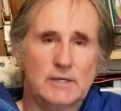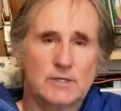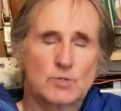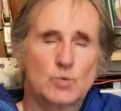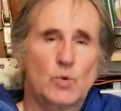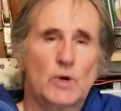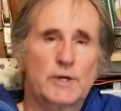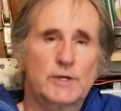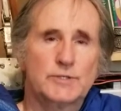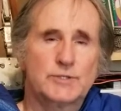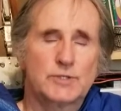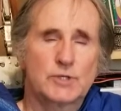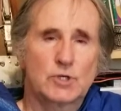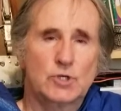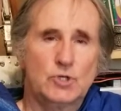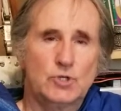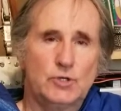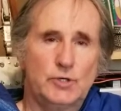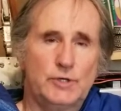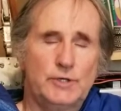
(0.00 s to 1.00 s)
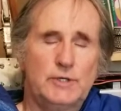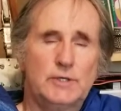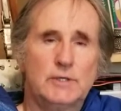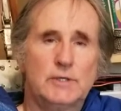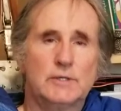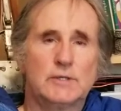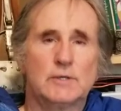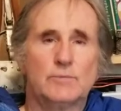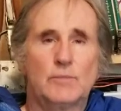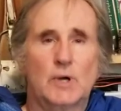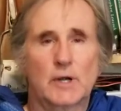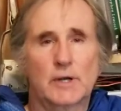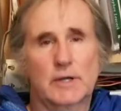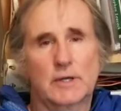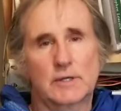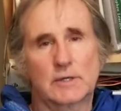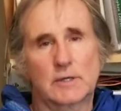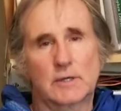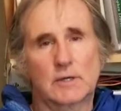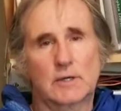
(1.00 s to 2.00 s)
is what is the good in the
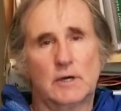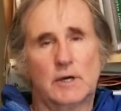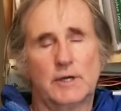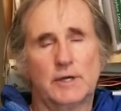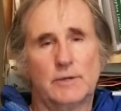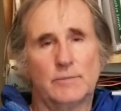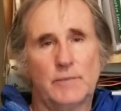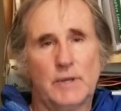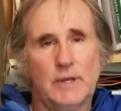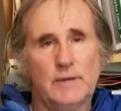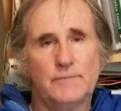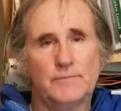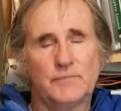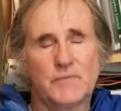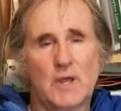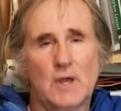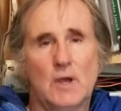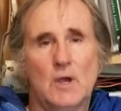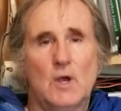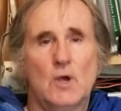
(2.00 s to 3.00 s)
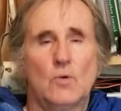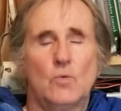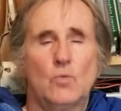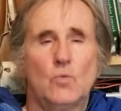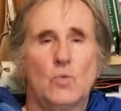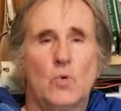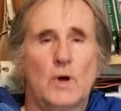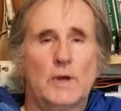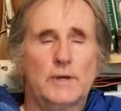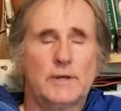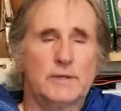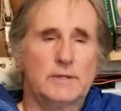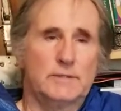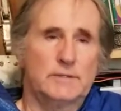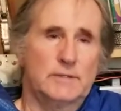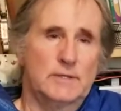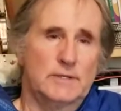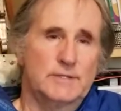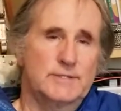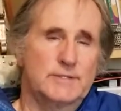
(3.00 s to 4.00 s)
market economy? what
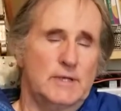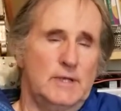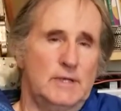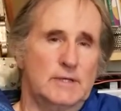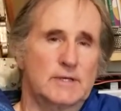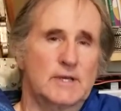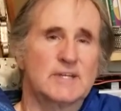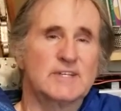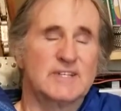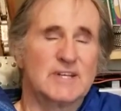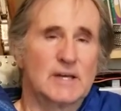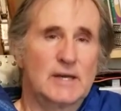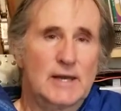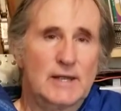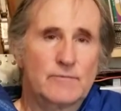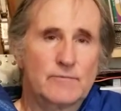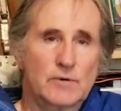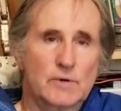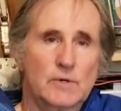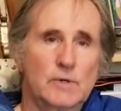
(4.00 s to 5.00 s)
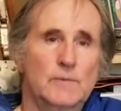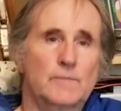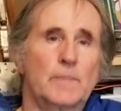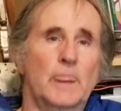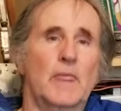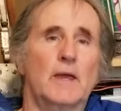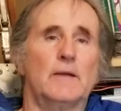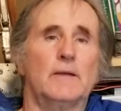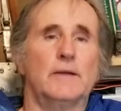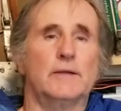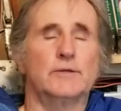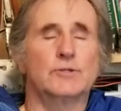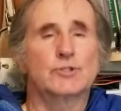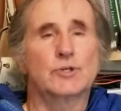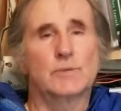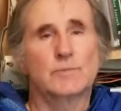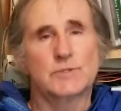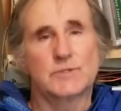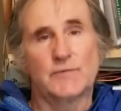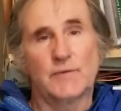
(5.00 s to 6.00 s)
does it deliver in
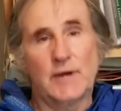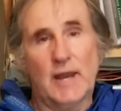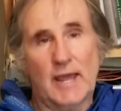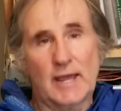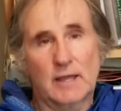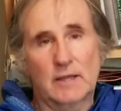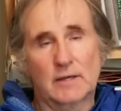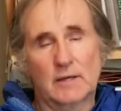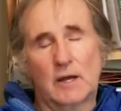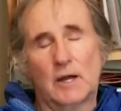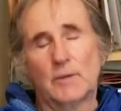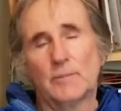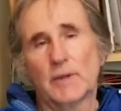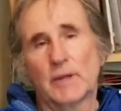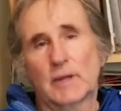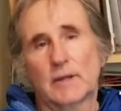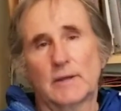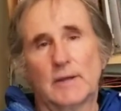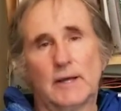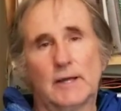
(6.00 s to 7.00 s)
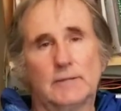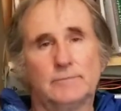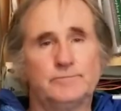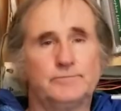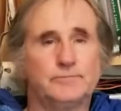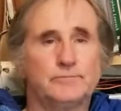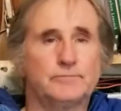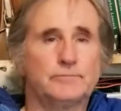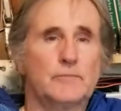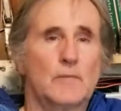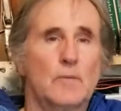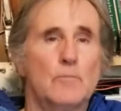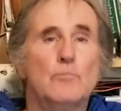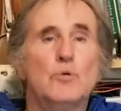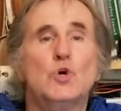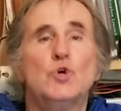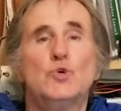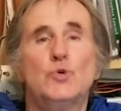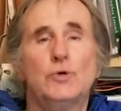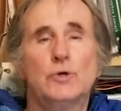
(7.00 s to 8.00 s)
terms of an economic um,
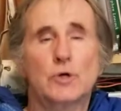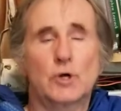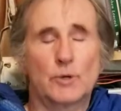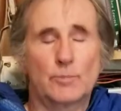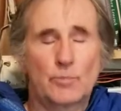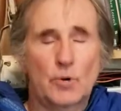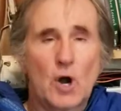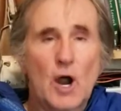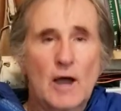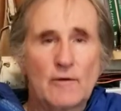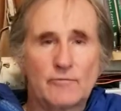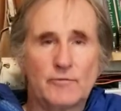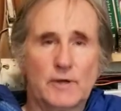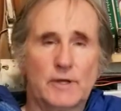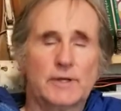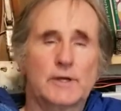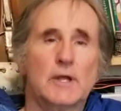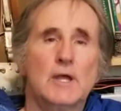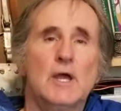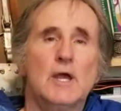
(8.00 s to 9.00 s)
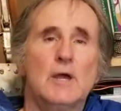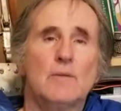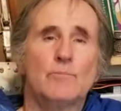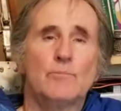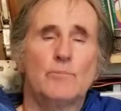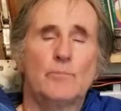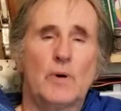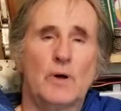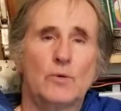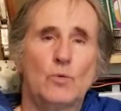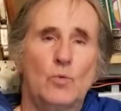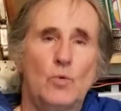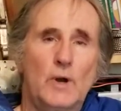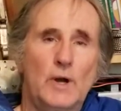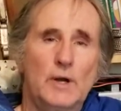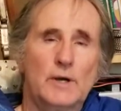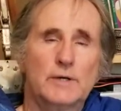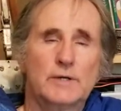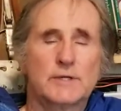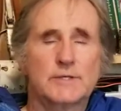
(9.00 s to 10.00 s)
boon or profit, but
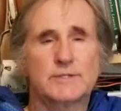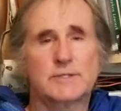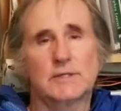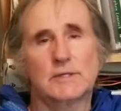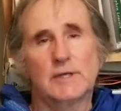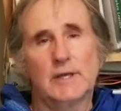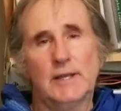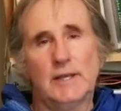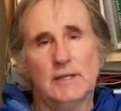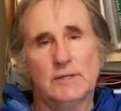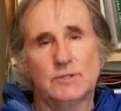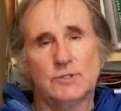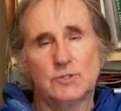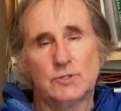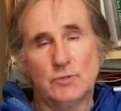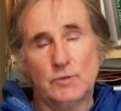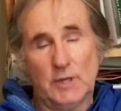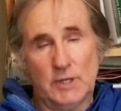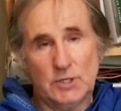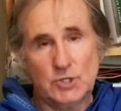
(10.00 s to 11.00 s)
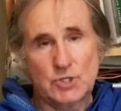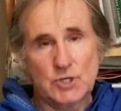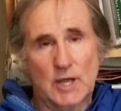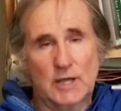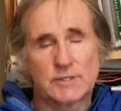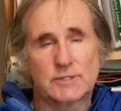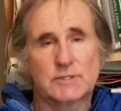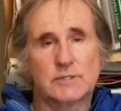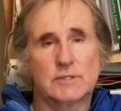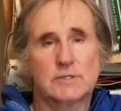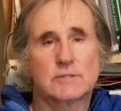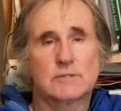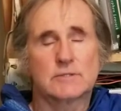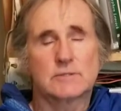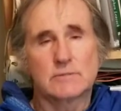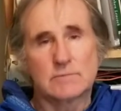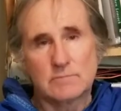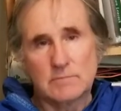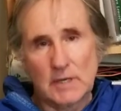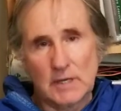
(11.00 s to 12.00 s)
where does it lead to
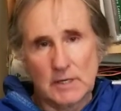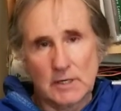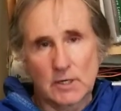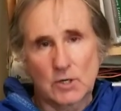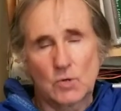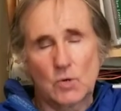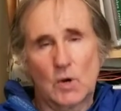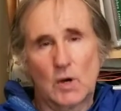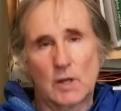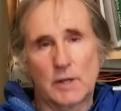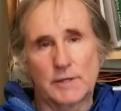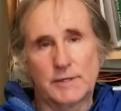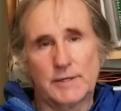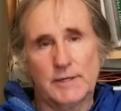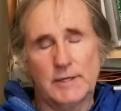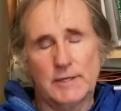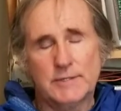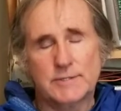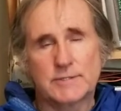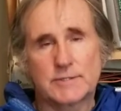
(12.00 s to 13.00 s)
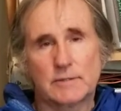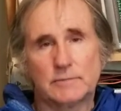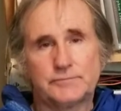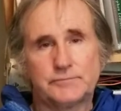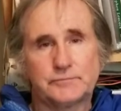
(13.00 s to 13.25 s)
injustice, inequalities,